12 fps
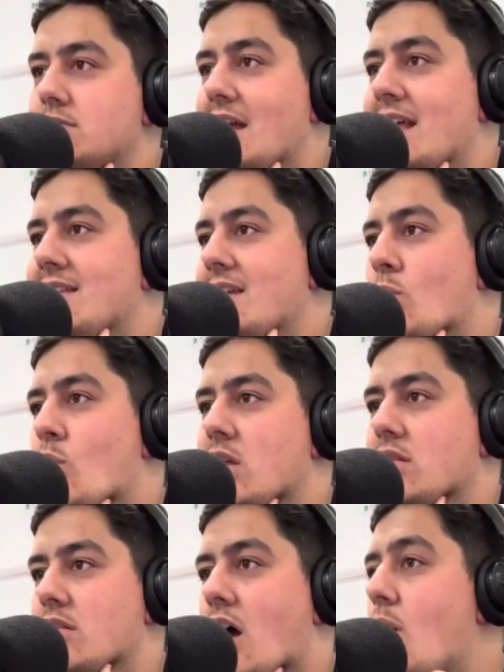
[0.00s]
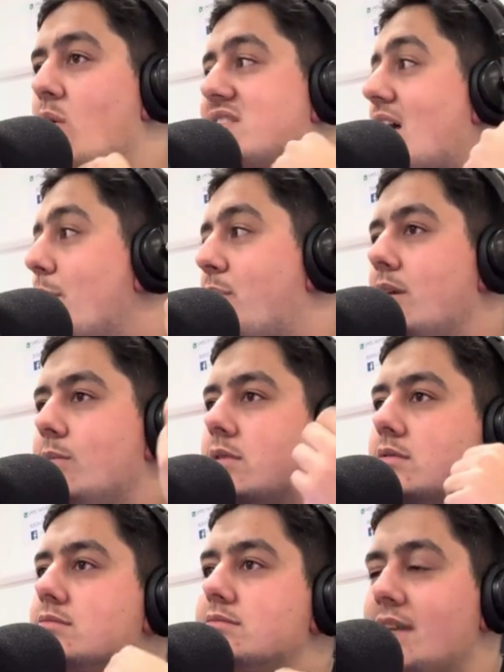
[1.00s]
when he crashed on that one. I was happy,
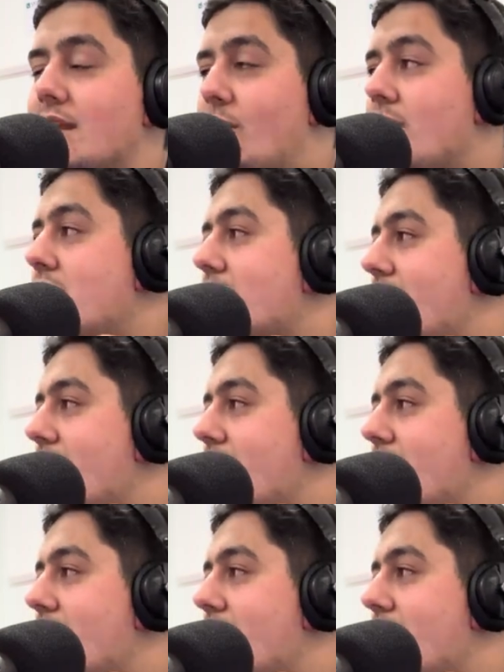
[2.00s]
but anyway. Uh,